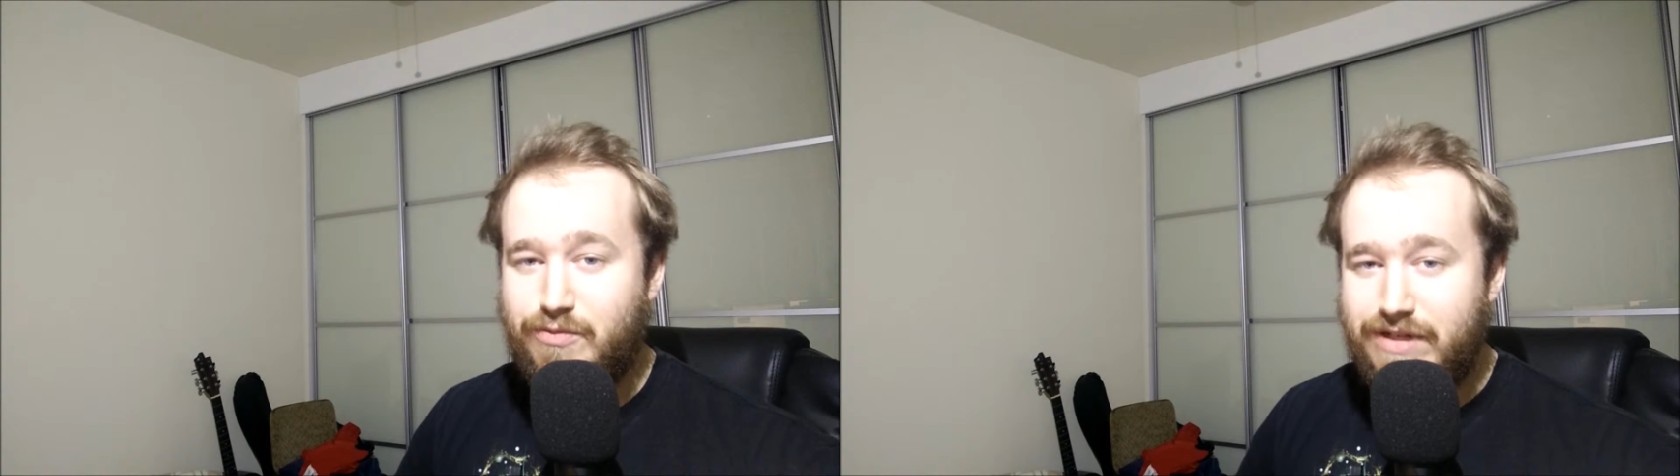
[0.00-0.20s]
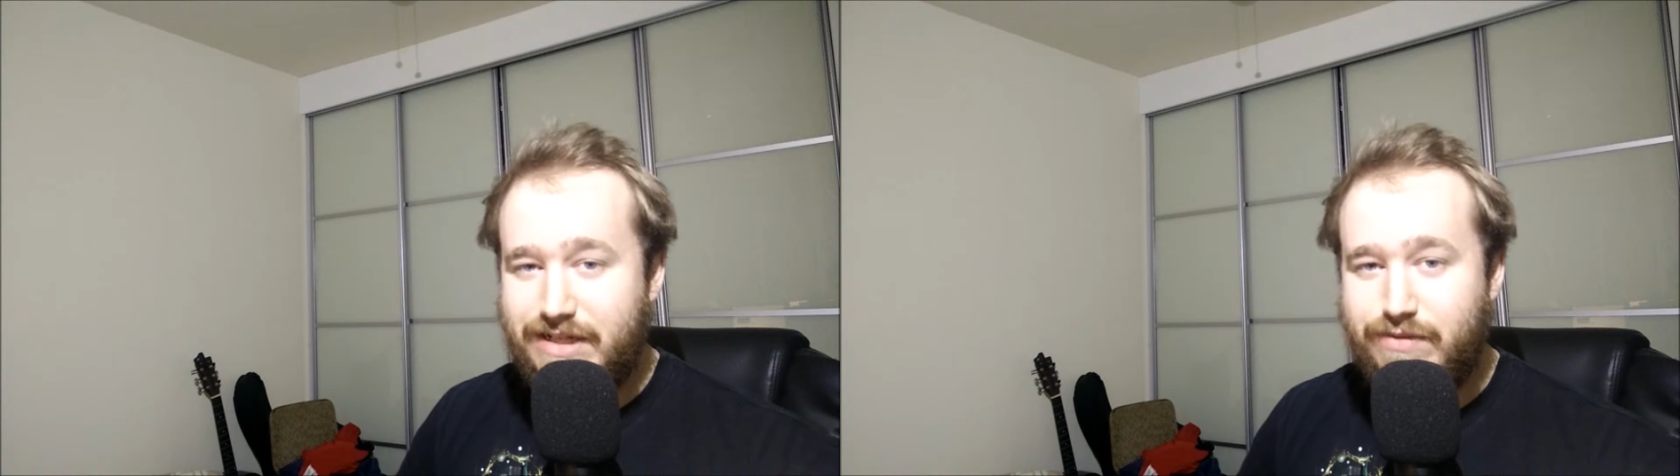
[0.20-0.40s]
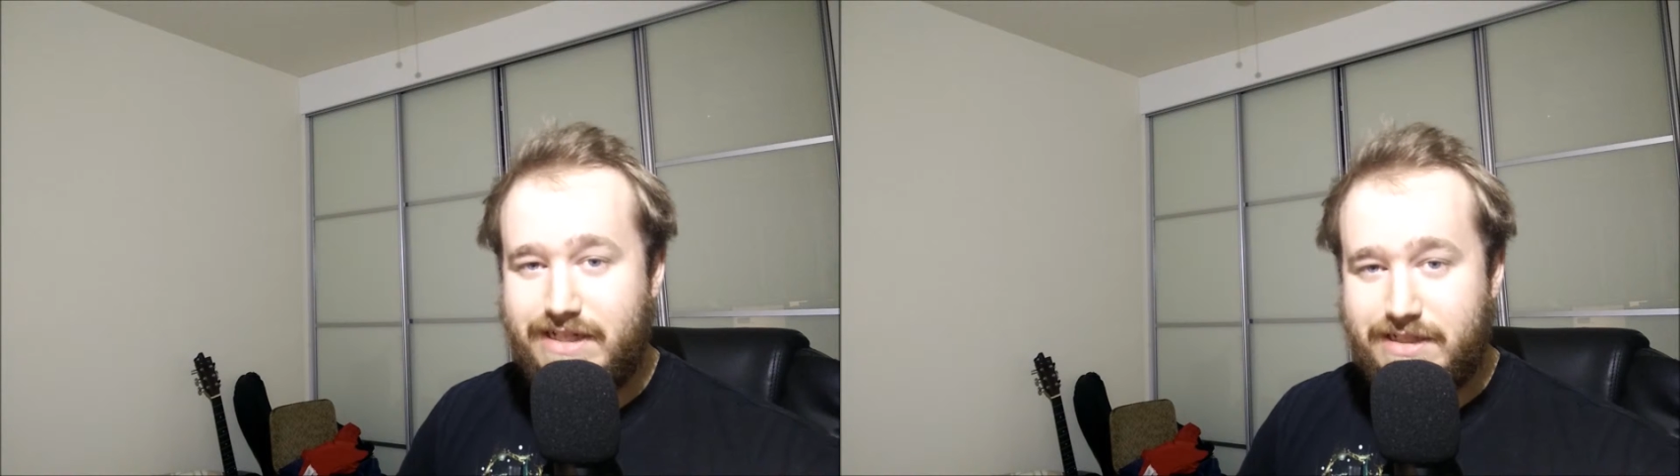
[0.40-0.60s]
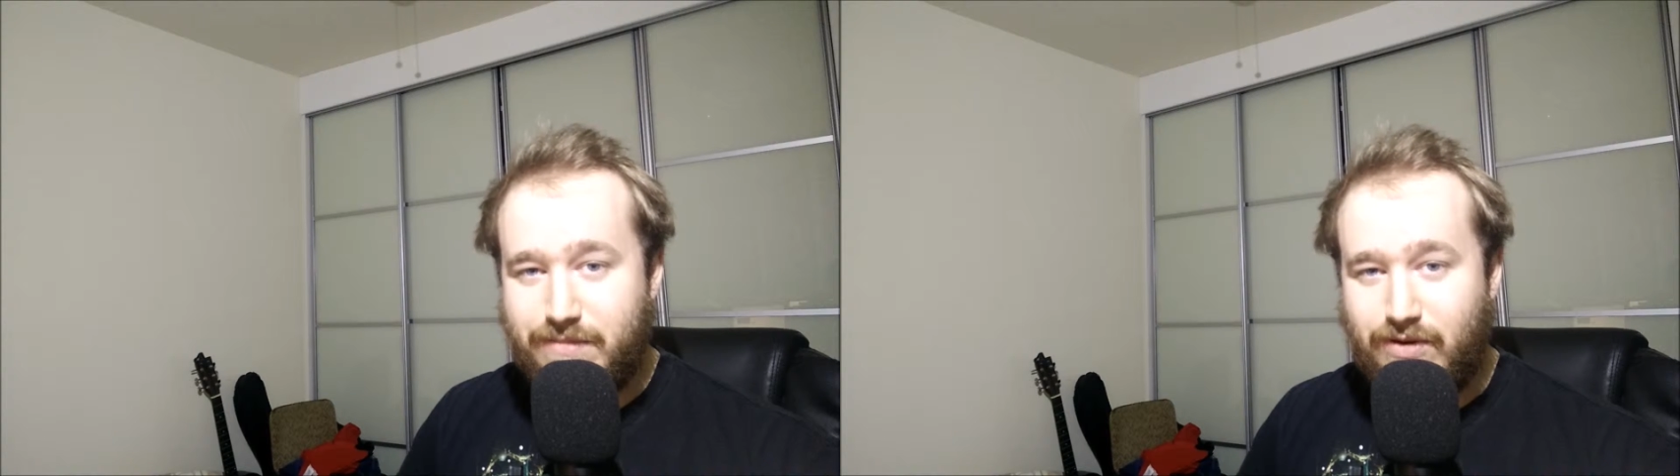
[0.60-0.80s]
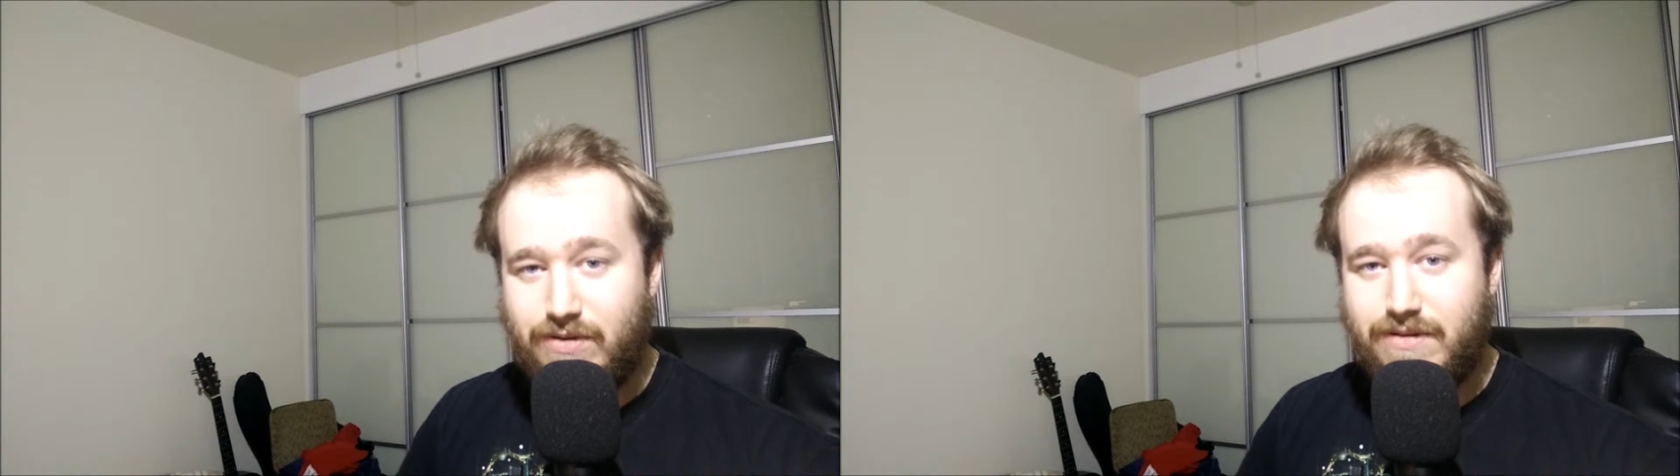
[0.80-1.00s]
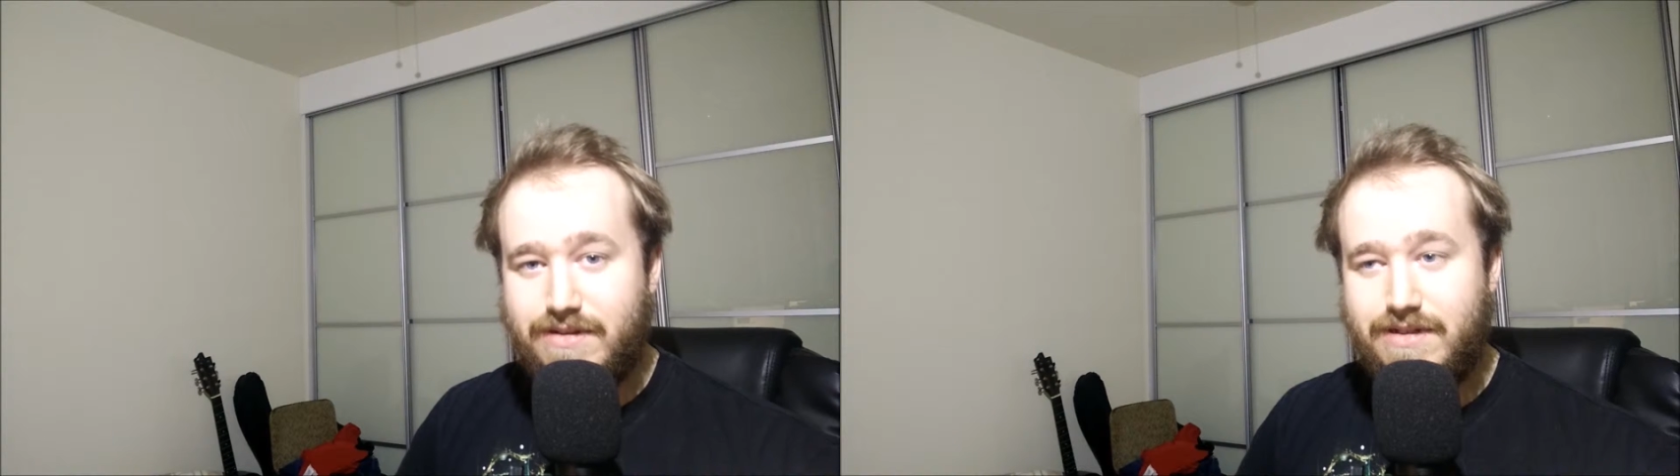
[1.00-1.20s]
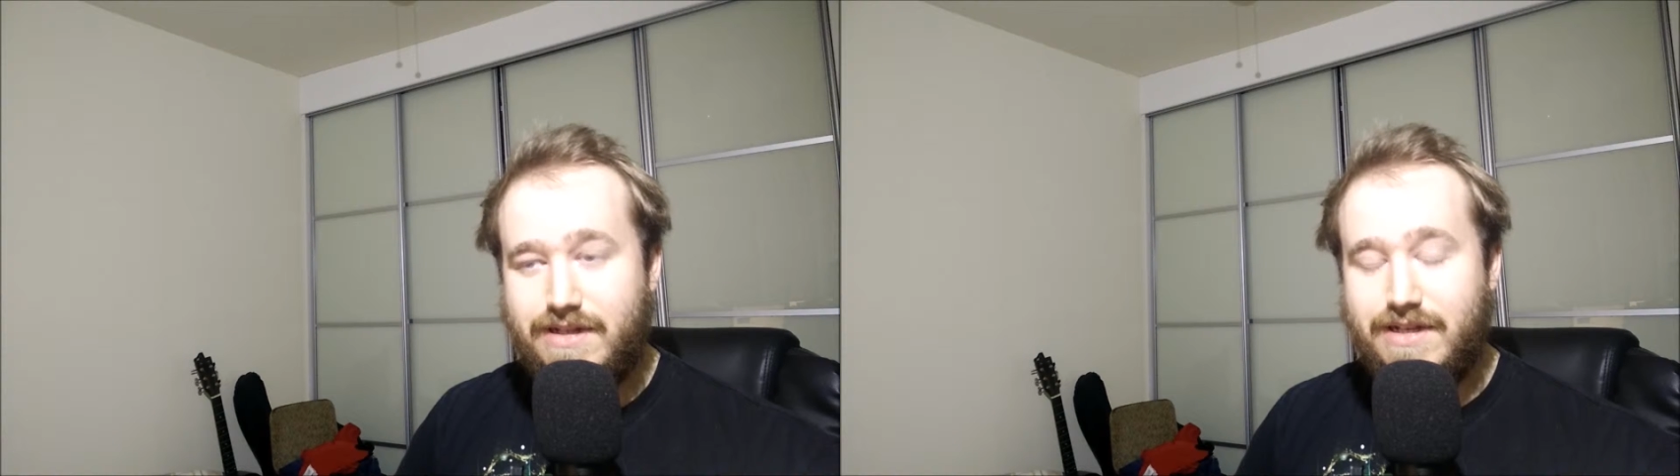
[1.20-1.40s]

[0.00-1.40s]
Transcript: that are really, really small